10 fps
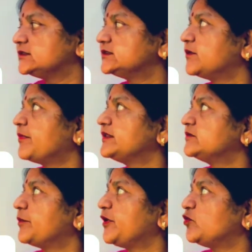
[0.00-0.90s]
with
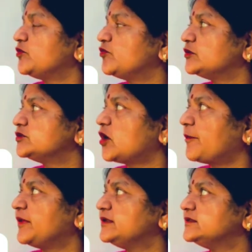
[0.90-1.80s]
this beautiful
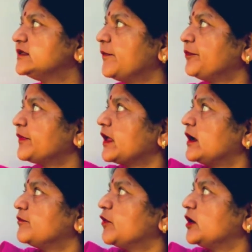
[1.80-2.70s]
lesson
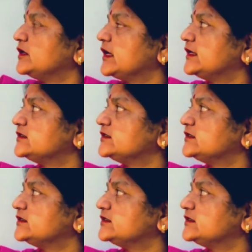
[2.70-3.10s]
for